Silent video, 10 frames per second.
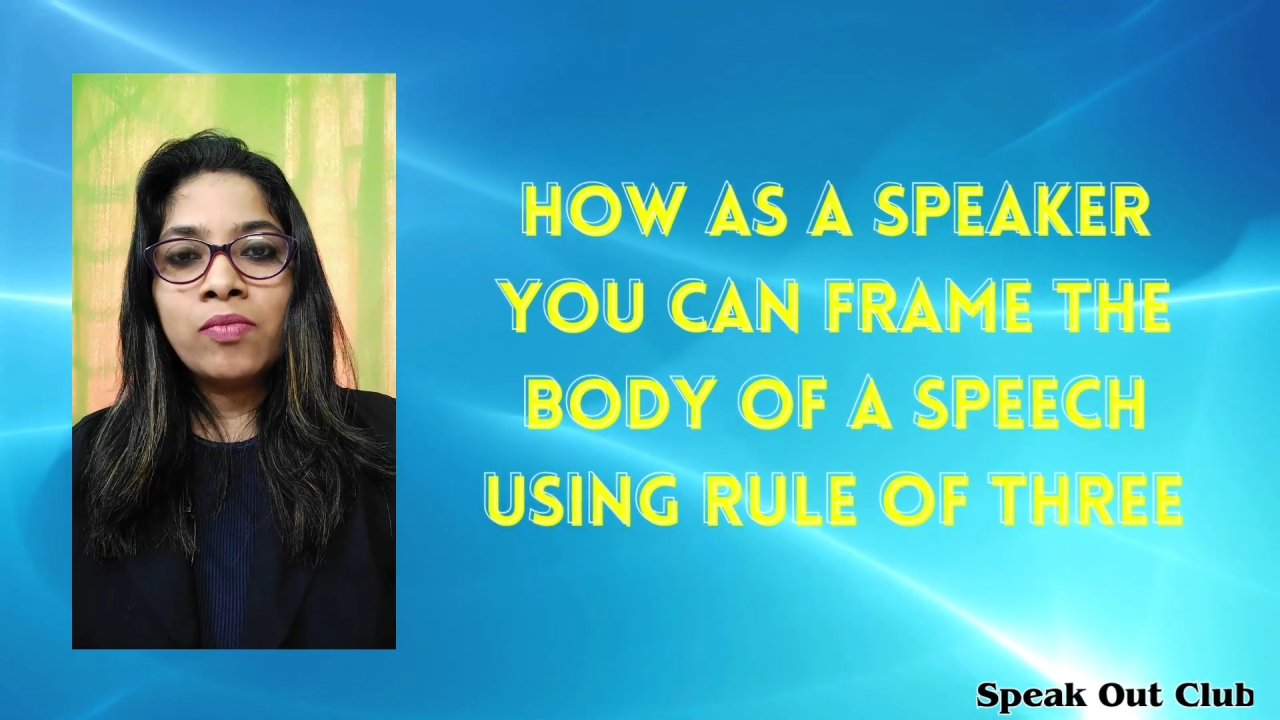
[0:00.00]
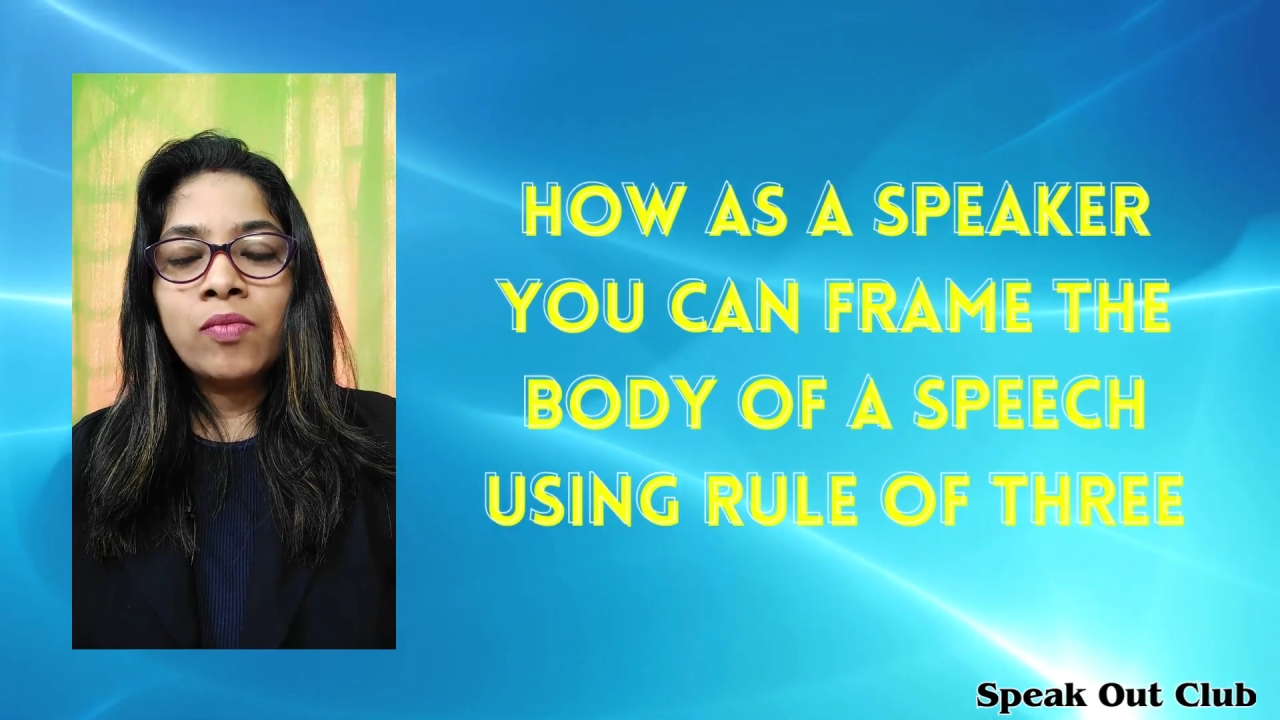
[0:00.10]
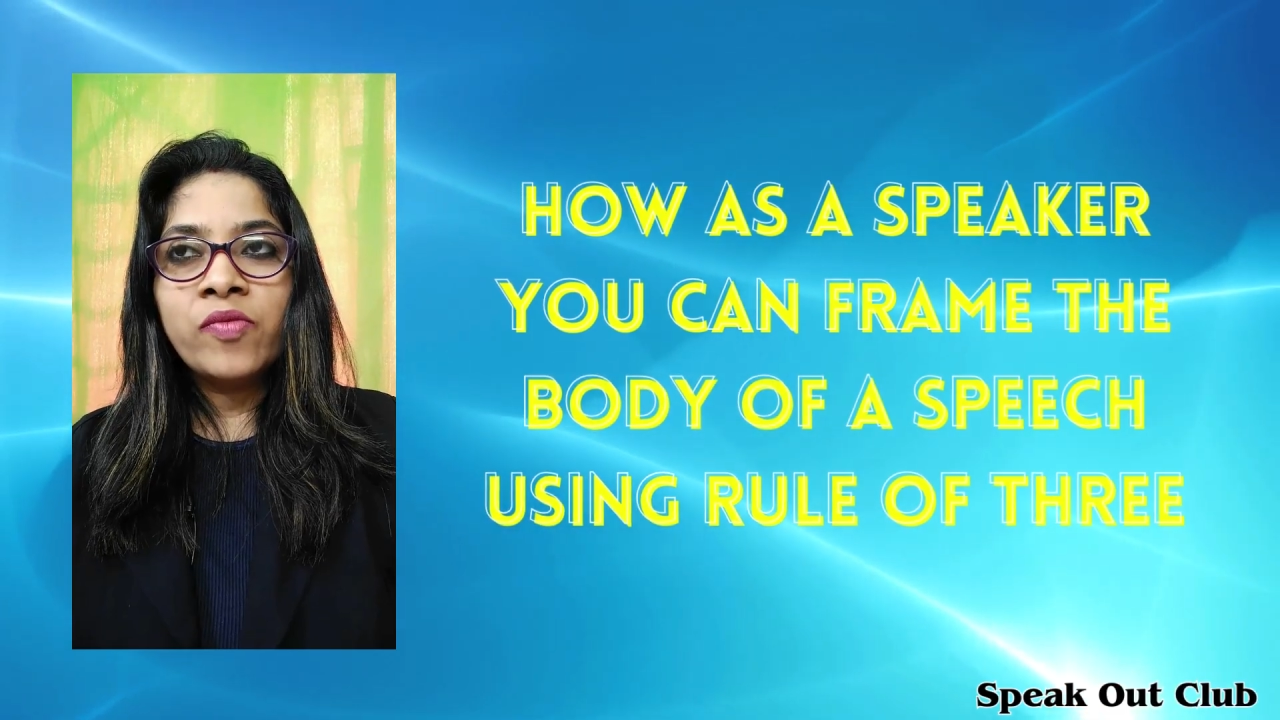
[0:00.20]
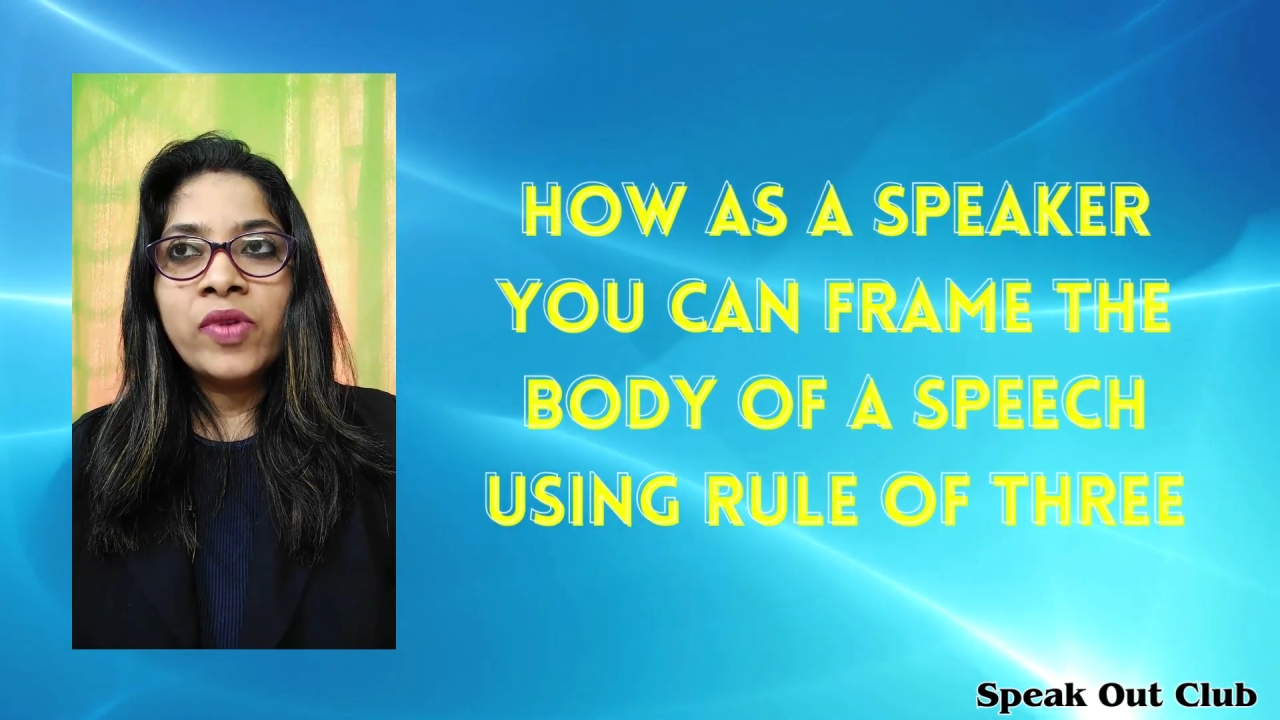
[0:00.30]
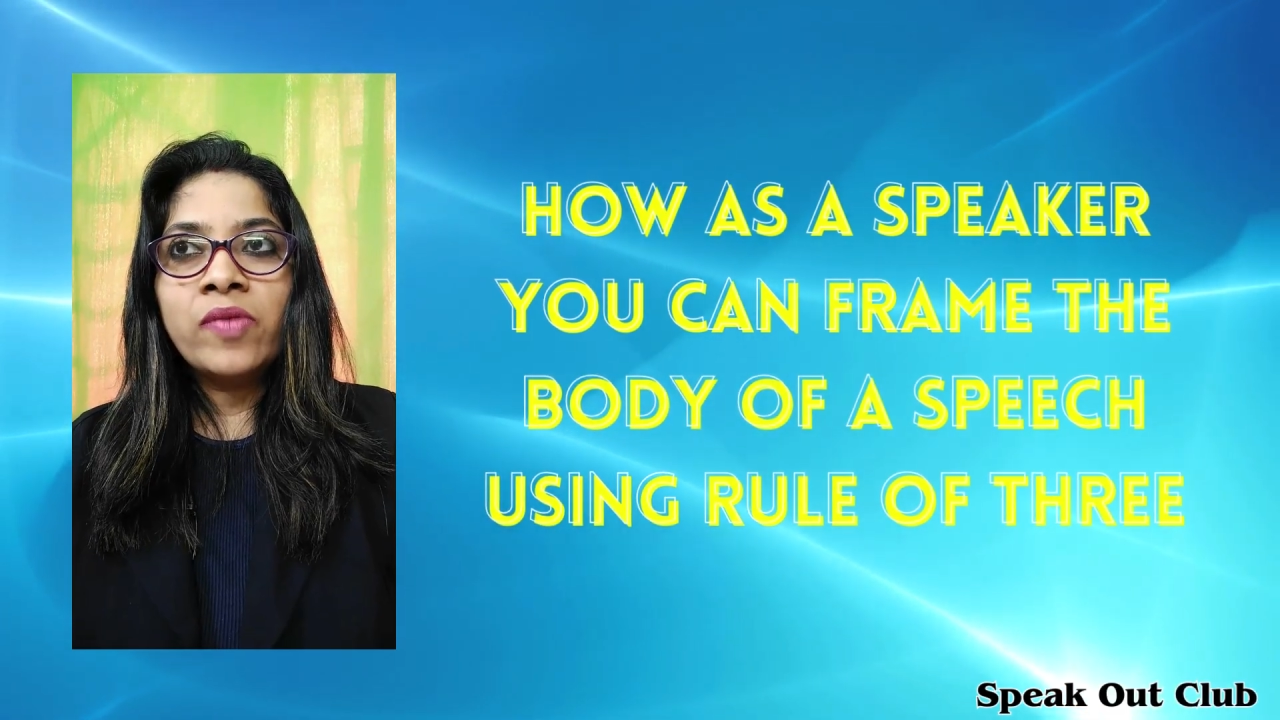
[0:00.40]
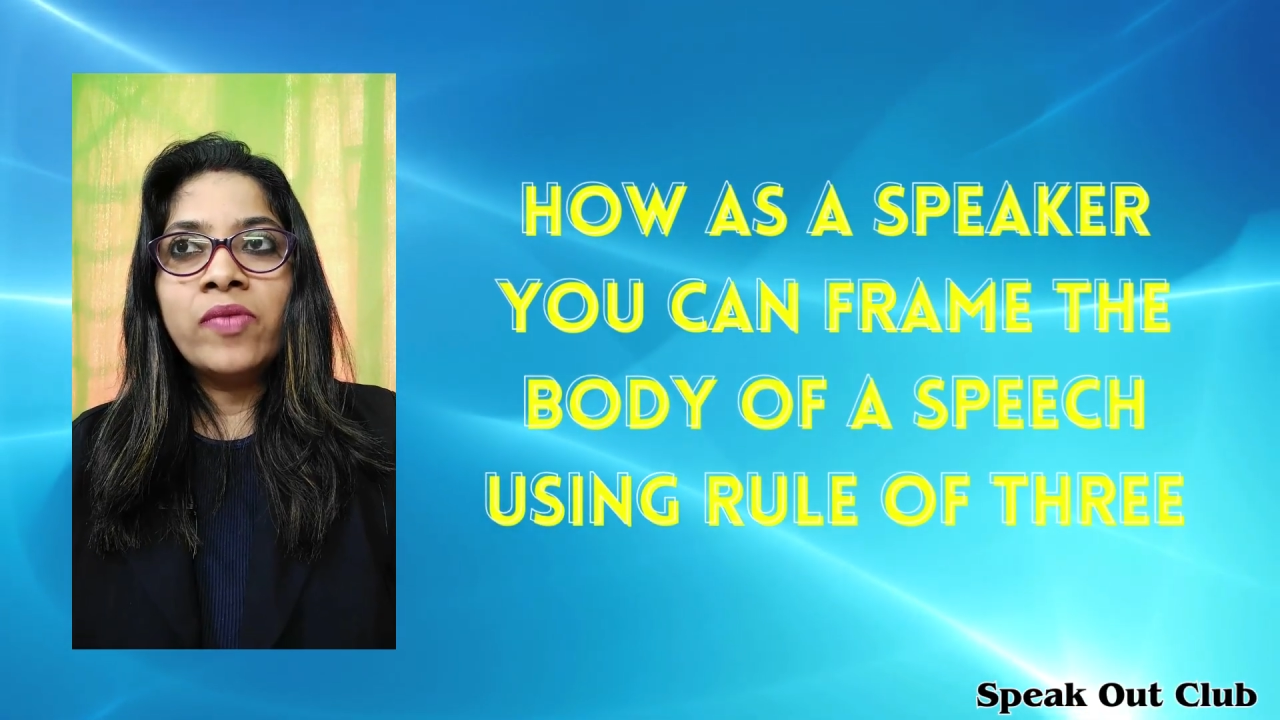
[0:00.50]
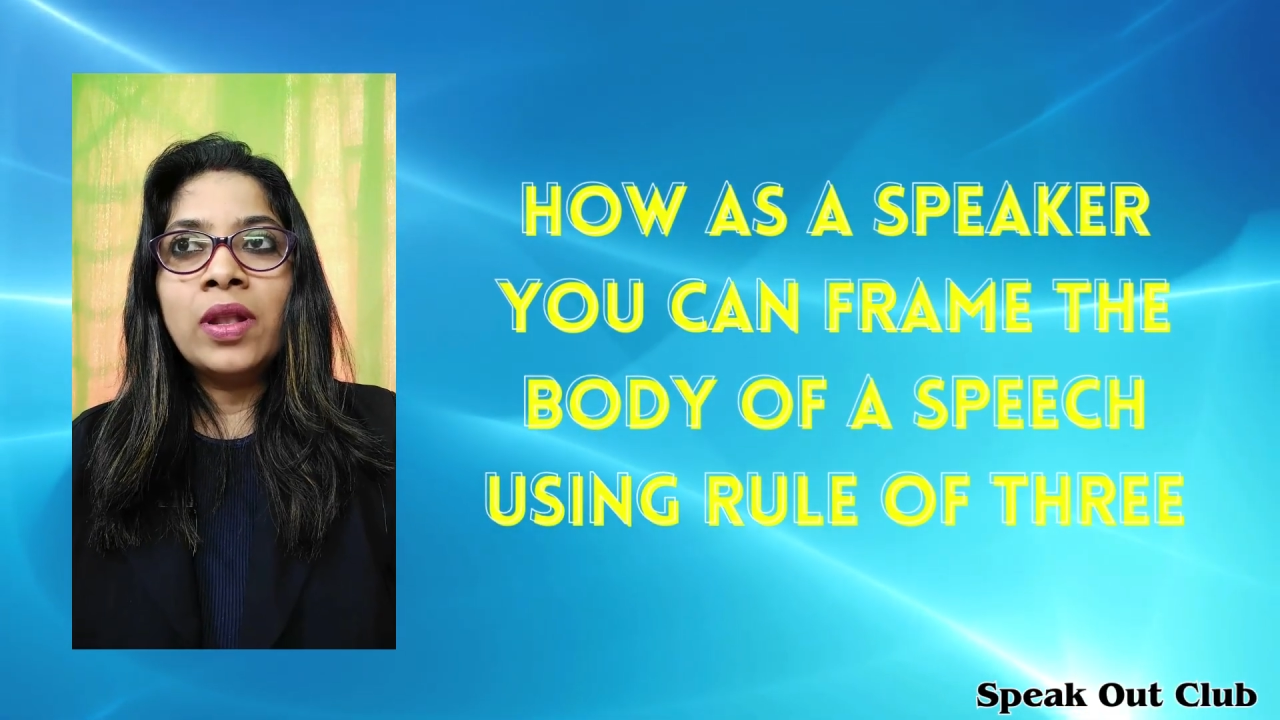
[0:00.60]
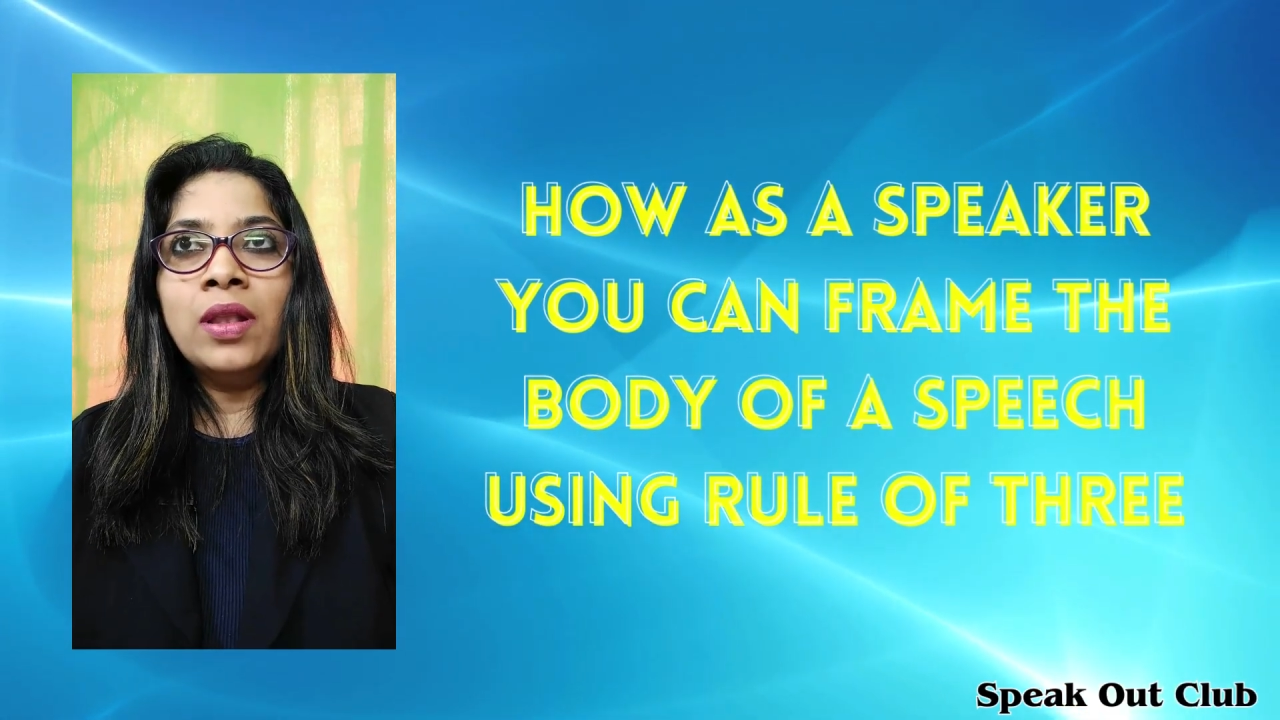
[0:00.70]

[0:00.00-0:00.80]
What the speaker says: we will